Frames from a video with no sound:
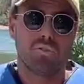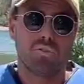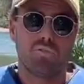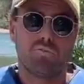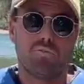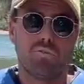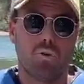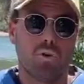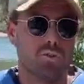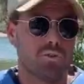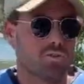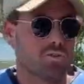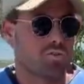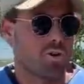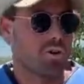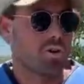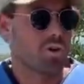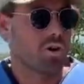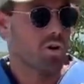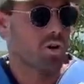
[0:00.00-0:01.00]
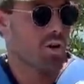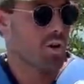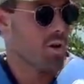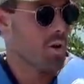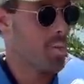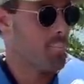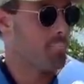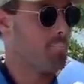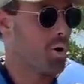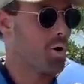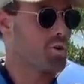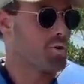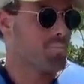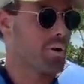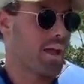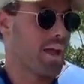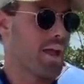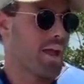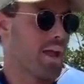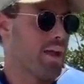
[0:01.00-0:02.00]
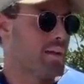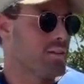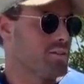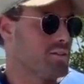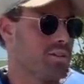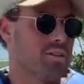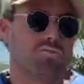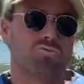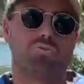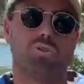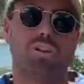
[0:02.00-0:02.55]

for the forward stroke, bottom hand is